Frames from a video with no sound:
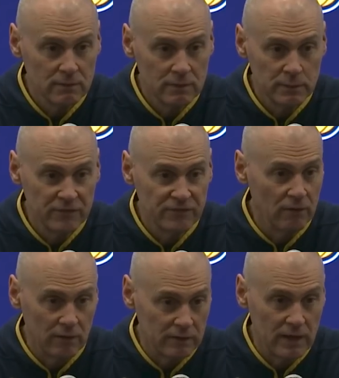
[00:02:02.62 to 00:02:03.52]
I mean, it
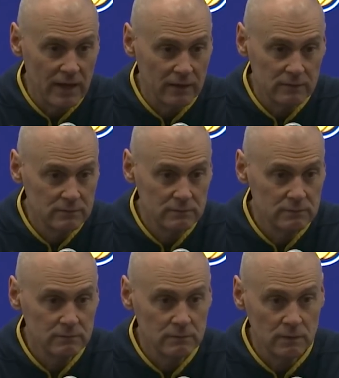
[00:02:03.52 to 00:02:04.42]
felt like that,
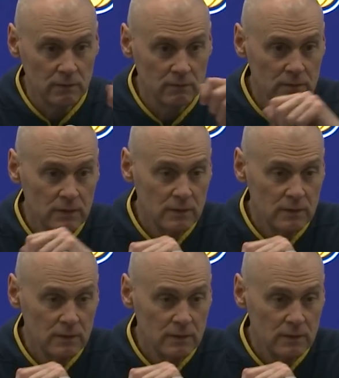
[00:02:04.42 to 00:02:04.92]
you know.